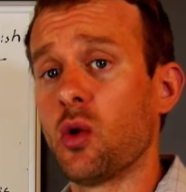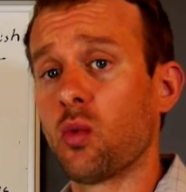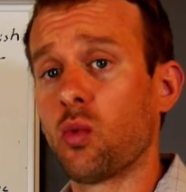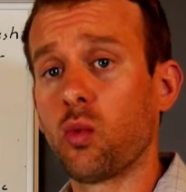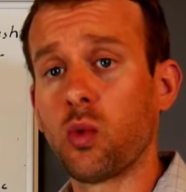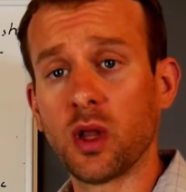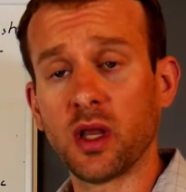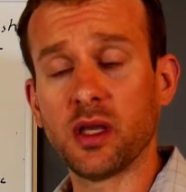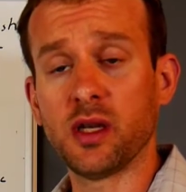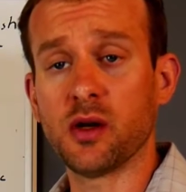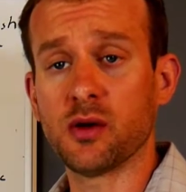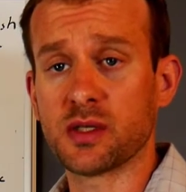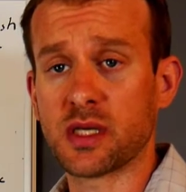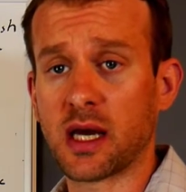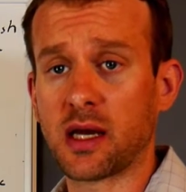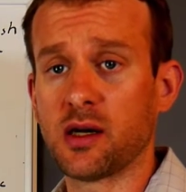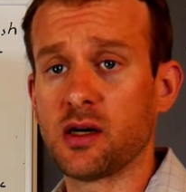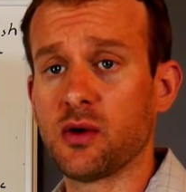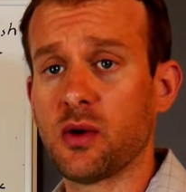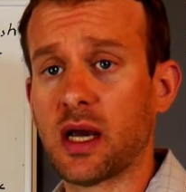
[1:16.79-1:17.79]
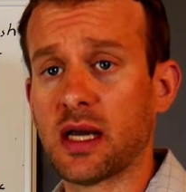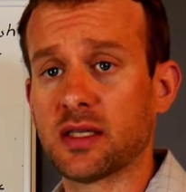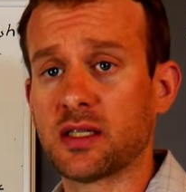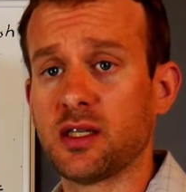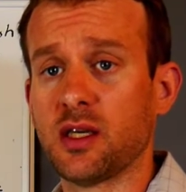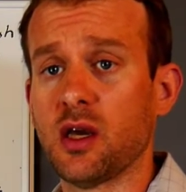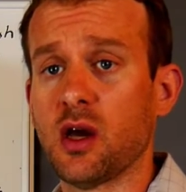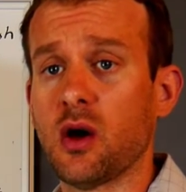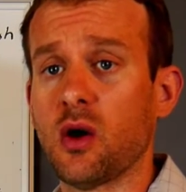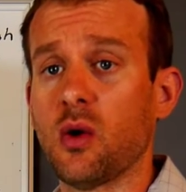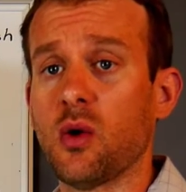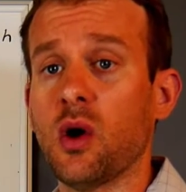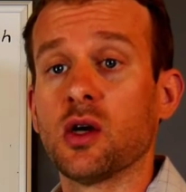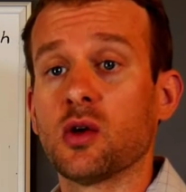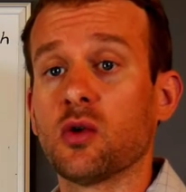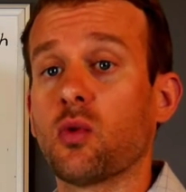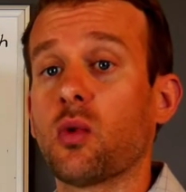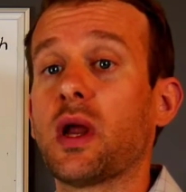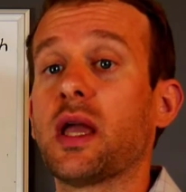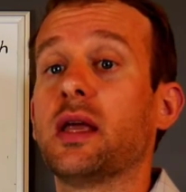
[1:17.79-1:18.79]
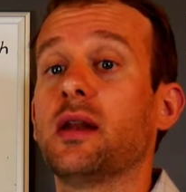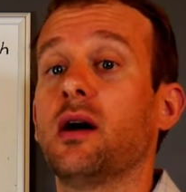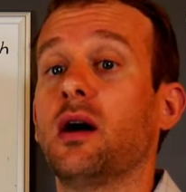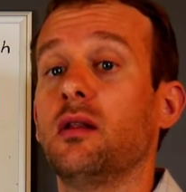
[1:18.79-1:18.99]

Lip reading: really knows how to do SEO great.